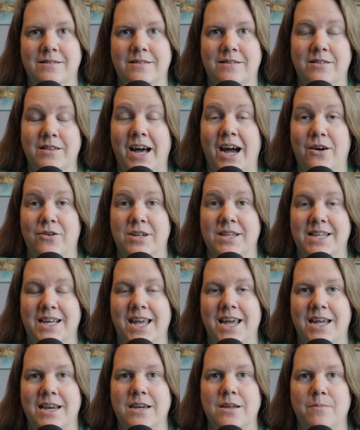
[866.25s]
clown and the
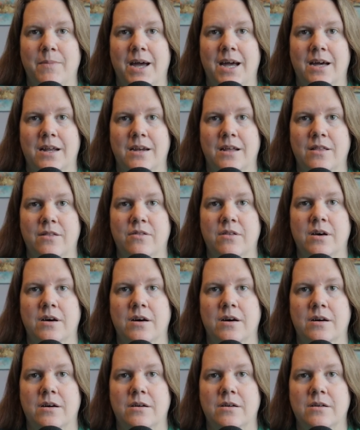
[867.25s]
candy man,
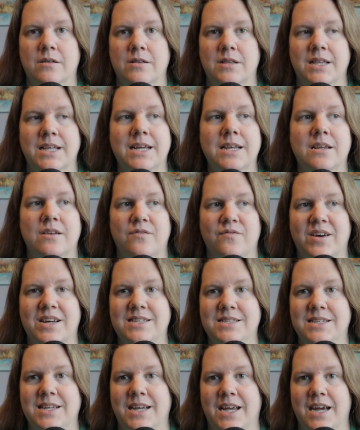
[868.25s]
the lead
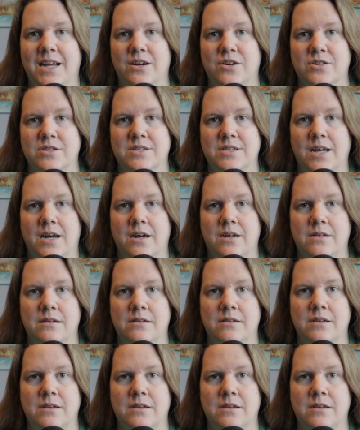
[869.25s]
investigators that,